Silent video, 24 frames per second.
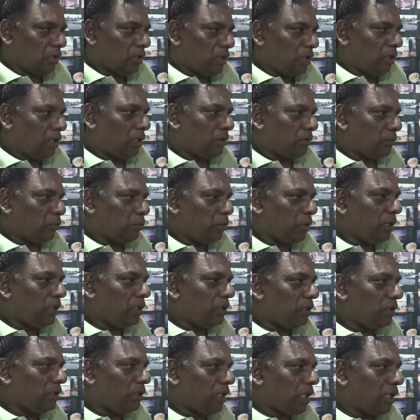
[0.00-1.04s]
Yeah,
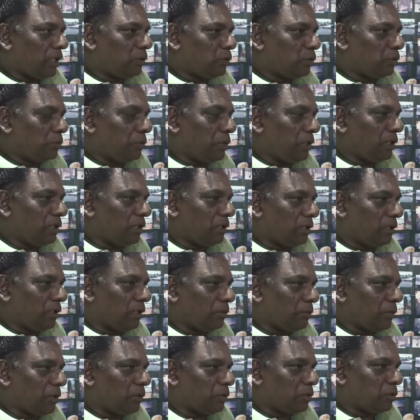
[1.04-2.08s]
we tend to be, to
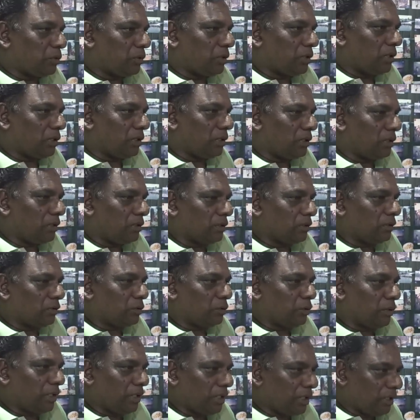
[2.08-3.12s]

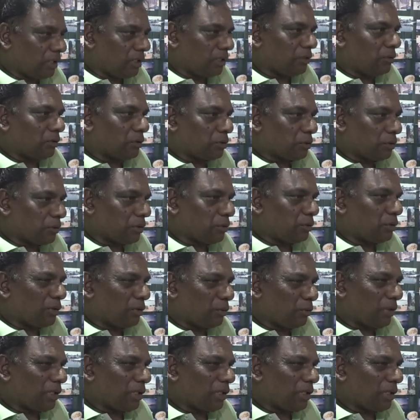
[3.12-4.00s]
an Indian or to a Goan,